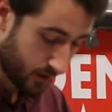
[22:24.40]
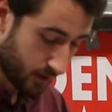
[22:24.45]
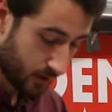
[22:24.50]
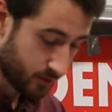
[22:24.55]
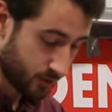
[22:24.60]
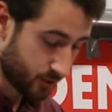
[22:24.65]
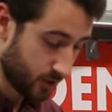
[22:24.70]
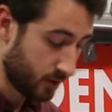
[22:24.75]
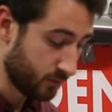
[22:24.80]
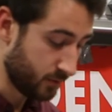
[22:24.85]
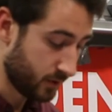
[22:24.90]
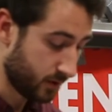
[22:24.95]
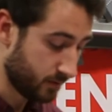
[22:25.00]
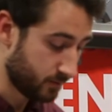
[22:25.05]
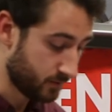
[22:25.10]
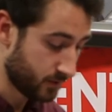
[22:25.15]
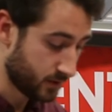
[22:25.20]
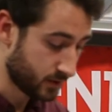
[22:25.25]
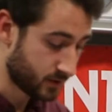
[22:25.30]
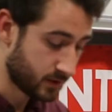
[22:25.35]
show
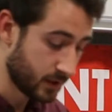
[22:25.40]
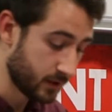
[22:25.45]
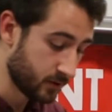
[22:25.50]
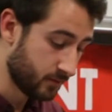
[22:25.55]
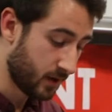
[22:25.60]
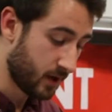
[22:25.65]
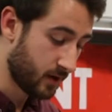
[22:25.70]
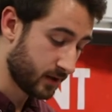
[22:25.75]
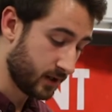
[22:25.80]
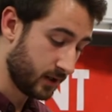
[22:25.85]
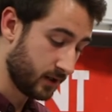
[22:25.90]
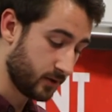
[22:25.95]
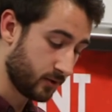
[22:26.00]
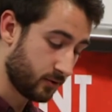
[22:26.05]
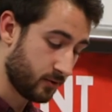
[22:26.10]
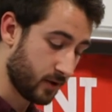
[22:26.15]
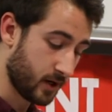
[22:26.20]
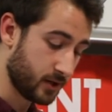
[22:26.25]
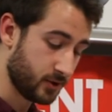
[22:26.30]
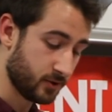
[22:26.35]
that the single market and the
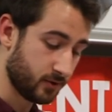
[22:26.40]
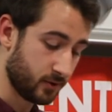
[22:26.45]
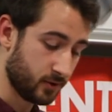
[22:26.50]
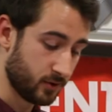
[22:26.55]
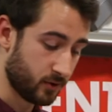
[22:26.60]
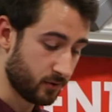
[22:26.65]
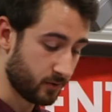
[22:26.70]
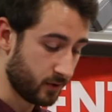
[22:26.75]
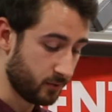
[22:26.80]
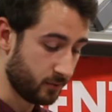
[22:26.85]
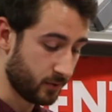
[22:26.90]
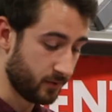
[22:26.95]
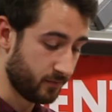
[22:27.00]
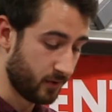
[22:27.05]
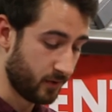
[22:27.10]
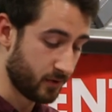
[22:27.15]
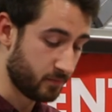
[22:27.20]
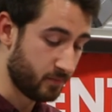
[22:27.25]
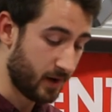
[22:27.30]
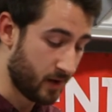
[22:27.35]
creation of the euro were
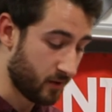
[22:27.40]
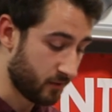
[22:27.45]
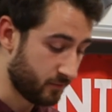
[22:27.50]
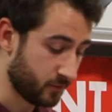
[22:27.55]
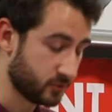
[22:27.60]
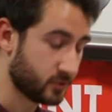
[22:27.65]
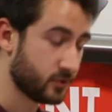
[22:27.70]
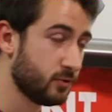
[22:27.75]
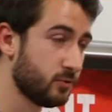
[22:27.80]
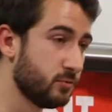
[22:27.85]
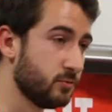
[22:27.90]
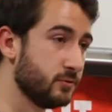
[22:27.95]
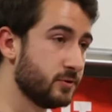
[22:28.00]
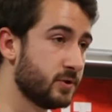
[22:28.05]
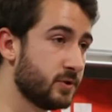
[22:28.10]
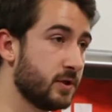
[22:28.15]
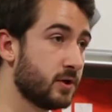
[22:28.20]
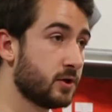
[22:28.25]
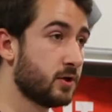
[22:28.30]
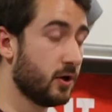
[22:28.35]
very powerful
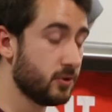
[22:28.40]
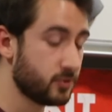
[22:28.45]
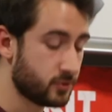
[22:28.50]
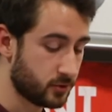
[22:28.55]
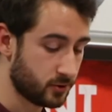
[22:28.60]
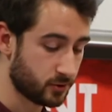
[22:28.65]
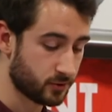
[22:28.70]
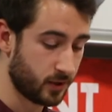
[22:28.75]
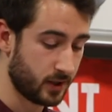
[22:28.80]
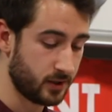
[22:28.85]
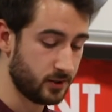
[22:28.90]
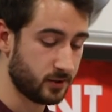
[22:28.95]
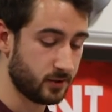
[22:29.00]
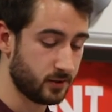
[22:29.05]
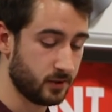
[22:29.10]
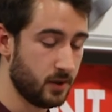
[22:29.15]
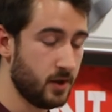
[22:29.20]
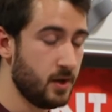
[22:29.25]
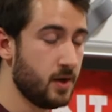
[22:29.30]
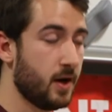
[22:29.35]
tools in the
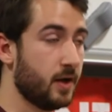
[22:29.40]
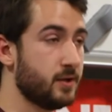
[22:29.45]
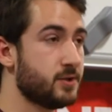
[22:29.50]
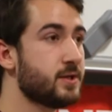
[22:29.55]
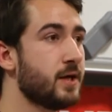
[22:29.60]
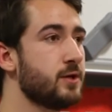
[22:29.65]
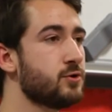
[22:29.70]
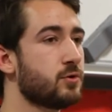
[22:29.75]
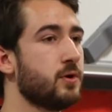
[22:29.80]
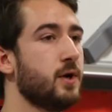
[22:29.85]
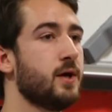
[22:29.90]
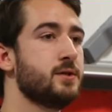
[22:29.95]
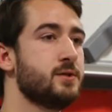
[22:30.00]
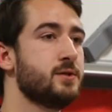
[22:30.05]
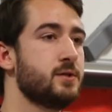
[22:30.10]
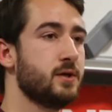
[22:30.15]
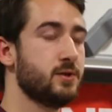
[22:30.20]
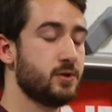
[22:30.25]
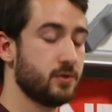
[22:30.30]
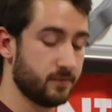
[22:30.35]
concentration and
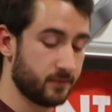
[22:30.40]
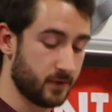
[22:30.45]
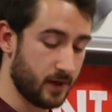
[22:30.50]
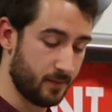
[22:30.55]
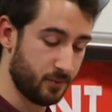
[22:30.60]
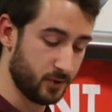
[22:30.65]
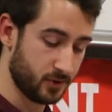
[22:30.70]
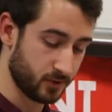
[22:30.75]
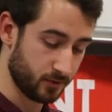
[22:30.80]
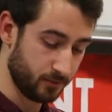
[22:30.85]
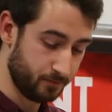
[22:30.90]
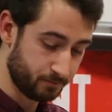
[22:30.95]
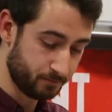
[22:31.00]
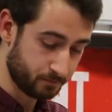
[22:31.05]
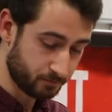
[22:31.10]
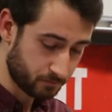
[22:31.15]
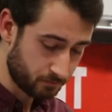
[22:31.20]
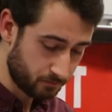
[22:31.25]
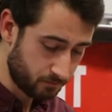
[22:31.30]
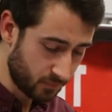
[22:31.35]
centralisation of capital,
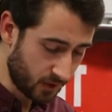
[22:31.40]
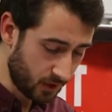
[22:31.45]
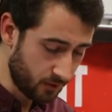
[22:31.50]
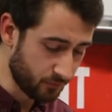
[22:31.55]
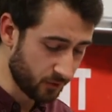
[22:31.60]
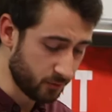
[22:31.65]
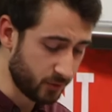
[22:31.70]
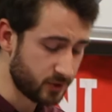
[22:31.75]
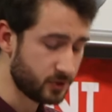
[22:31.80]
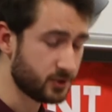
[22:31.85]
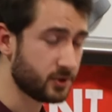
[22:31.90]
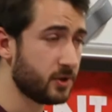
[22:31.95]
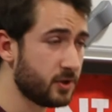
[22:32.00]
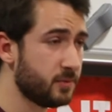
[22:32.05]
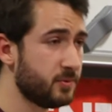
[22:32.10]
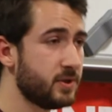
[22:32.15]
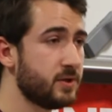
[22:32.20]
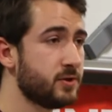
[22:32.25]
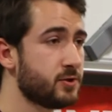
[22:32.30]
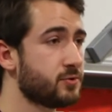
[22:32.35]
from which
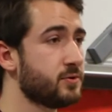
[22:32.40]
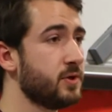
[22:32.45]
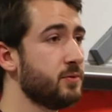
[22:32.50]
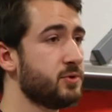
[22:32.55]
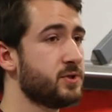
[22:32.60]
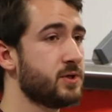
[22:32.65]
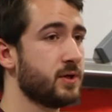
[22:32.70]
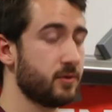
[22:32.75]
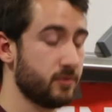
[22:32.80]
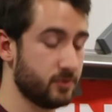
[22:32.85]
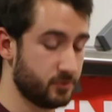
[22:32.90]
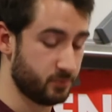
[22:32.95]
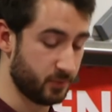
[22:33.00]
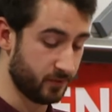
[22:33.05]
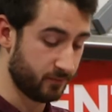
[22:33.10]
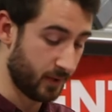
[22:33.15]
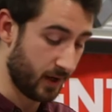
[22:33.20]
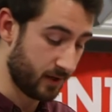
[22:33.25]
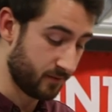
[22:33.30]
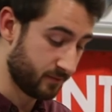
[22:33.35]
German industry in particular has
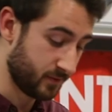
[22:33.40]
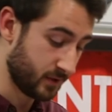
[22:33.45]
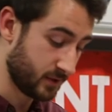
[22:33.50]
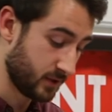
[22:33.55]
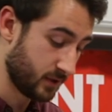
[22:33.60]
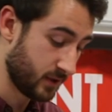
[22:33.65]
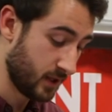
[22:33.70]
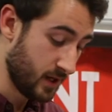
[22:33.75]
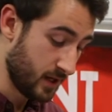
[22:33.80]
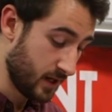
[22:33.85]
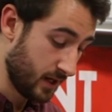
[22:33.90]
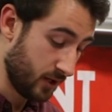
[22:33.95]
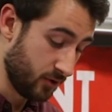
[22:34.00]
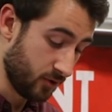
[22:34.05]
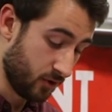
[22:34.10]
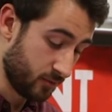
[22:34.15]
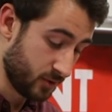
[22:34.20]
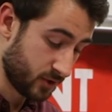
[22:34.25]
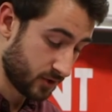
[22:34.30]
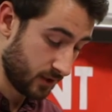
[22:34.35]
benefited
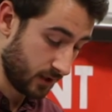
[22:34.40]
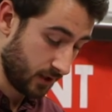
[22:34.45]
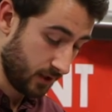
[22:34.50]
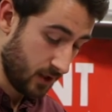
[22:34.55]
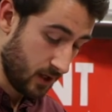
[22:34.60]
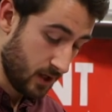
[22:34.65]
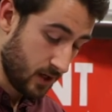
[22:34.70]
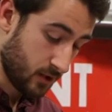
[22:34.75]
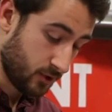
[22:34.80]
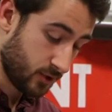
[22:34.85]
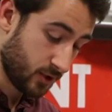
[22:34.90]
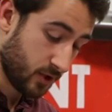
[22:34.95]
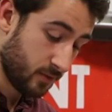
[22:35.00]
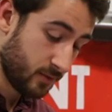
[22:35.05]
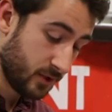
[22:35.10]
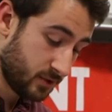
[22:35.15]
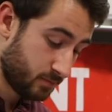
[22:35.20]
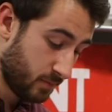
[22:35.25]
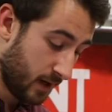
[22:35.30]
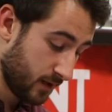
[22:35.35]
enormously.
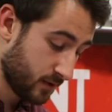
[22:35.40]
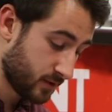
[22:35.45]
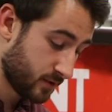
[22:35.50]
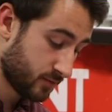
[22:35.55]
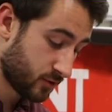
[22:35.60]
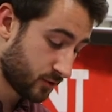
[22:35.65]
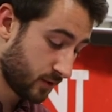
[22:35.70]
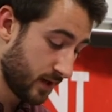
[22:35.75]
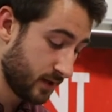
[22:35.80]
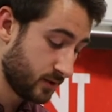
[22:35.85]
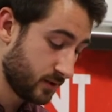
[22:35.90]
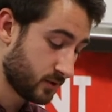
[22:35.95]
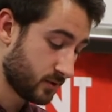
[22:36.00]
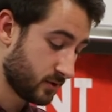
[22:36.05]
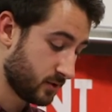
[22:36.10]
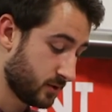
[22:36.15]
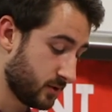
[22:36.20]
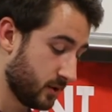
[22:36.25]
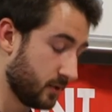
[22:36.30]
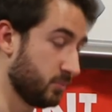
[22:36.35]
Germany's balance of trade
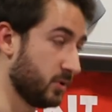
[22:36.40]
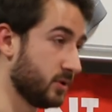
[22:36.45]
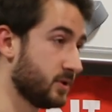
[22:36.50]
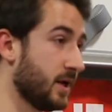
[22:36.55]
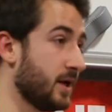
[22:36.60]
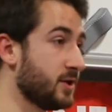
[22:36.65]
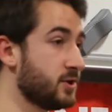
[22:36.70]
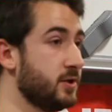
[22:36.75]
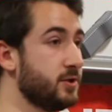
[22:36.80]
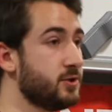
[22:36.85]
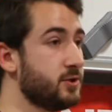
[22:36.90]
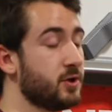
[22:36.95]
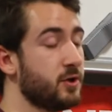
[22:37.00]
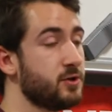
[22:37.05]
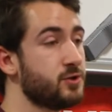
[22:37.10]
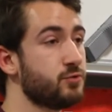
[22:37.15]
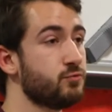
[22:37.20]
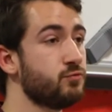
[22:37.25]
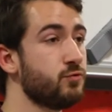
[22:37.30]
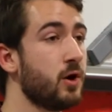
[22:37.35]
surplus actually started
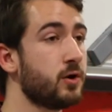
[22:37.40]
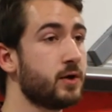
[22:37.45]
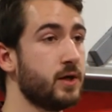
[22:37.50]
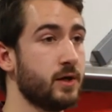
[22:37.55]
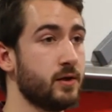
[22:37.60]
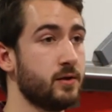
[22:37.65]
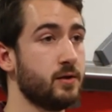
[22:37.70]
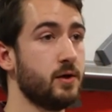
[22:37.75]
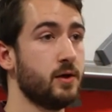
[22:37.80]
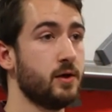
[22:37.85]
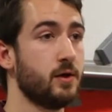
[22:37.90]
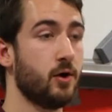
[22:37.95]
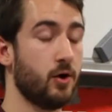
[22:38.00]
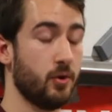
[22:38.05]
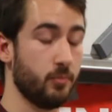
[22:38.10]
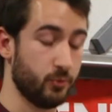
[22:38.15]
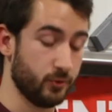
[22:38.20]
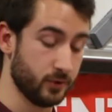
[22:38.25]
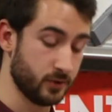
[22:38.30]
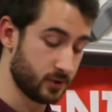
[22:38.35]
to rocket
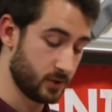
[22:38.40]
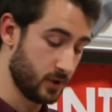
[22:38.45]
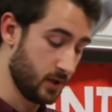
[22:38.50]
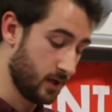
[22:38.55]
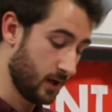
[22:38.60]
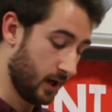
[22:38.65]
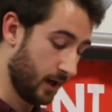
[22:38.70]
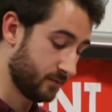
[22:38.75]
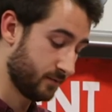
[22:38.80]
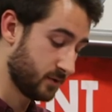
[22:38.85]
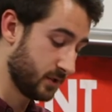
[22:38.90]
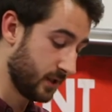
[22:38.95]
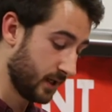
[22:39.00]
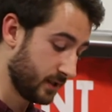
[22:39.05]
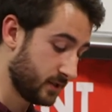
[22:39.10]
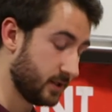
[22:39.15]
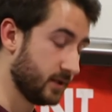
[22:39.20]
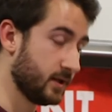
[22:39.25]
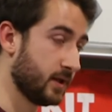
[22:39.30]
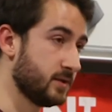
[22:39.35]
upwards after
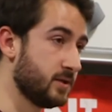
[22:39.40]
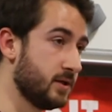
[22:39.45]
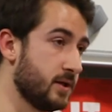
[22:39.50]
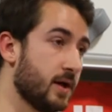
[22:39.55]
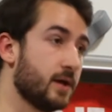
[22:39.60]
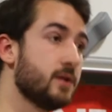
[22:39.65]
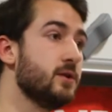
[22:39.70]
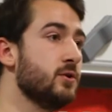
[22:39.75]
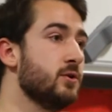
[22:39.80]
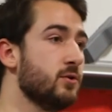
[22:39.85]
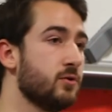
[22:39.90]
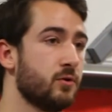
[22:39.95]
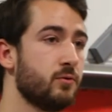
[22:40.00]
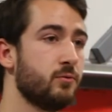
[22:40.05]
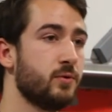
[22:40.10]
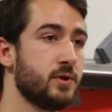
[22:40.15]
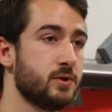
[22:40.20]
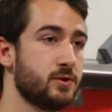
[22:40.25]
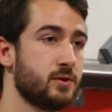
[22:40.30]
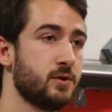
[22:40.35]
1999, the euro
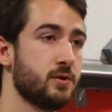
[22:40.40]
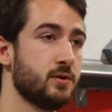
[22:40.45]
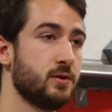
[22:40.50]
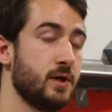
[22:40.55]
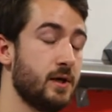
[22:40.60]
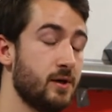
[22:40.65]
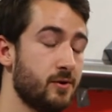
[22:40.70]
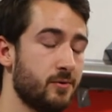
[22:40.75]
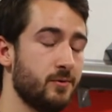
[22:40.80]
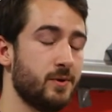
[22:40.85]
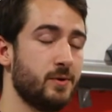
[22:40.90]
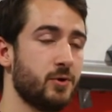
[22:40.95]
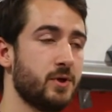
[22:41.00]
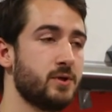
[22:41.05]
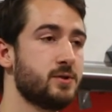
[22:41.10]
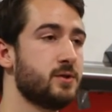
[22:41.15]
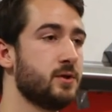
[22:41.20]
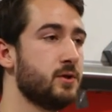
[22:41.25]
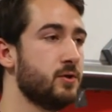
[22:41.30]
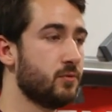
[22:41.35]
which the year in
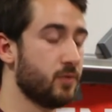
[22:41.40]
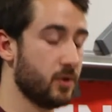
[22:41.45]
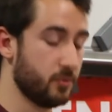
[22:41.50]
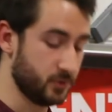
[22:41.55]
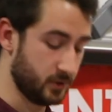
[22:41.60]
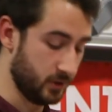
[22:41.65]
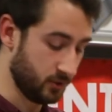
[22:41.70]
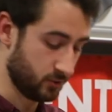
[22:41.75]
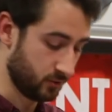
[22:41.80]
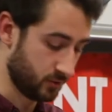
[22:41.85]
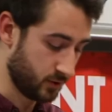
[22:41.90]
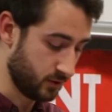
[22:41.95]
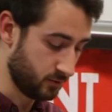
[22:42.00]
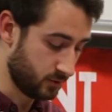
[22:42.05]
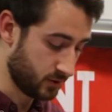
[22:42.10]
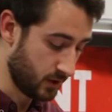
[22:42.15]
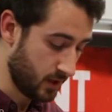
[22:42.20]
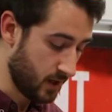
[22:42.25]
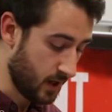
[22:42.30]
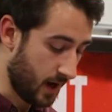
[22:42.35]
which the euro was
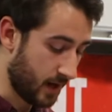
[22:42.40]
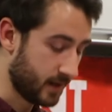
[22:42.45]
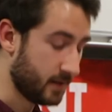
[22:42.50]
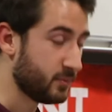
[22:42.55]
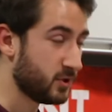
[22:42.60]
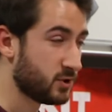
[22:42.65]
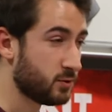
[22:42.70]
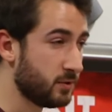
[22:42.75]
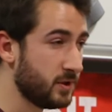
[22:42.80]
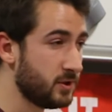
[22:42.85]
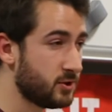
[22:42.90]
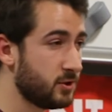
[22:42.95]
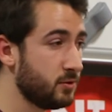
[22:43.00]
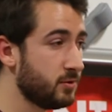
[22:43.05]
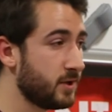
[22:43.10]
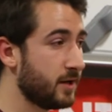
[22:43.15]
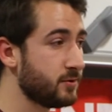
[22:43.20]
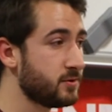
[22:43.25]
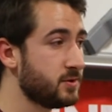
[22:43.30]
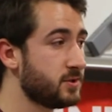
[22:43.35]
introduced, and then between
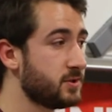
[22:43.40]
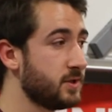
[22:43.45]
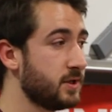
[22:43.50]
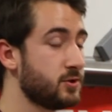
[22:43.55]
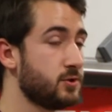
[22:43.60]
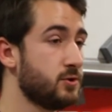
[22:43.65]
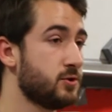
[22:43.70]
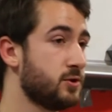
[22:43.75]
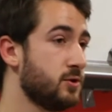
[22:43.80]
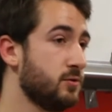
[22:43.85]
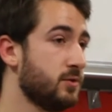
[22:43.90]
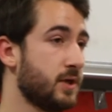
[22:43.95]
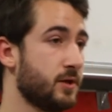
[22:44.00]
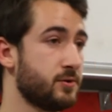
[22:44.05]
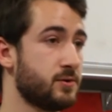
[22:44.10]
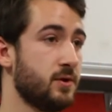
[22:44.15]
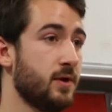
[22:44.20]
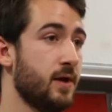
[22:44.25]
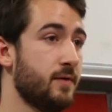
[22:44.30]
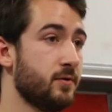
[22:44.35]
2006 and
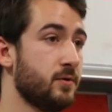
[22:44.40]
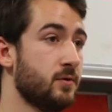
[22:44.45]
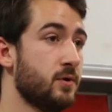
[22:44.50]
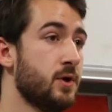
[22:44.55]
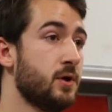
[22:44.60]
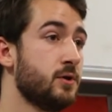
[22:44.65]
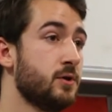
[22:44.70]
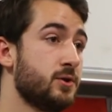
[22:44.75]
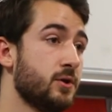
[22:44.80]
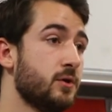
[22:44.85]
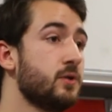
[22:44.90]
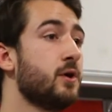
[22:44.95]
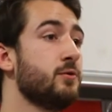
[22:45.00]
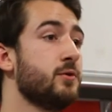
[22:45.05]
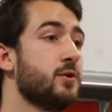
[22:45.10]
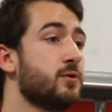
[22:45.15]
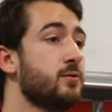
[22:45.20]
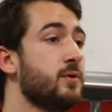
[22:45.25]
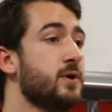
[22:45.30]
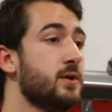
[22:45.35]
2011. So you'll know
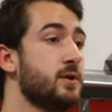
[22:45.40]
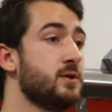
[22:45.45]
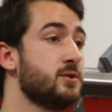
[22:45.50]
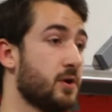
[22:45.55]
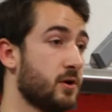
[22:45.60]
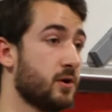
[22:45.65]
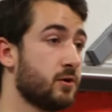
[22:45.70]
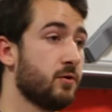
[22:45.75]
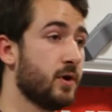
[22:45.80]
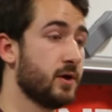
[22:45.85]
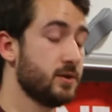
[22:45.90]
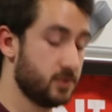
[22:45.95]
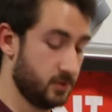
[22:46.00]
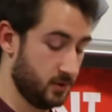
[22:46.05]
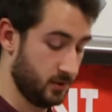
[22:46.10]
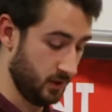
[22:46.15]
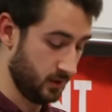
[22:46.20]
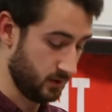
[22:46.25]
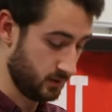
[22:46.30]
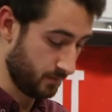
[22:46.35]
that three of these are
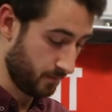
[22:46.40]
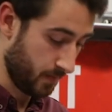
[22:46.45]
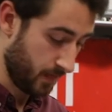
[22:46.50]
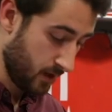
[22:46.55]
crisis years.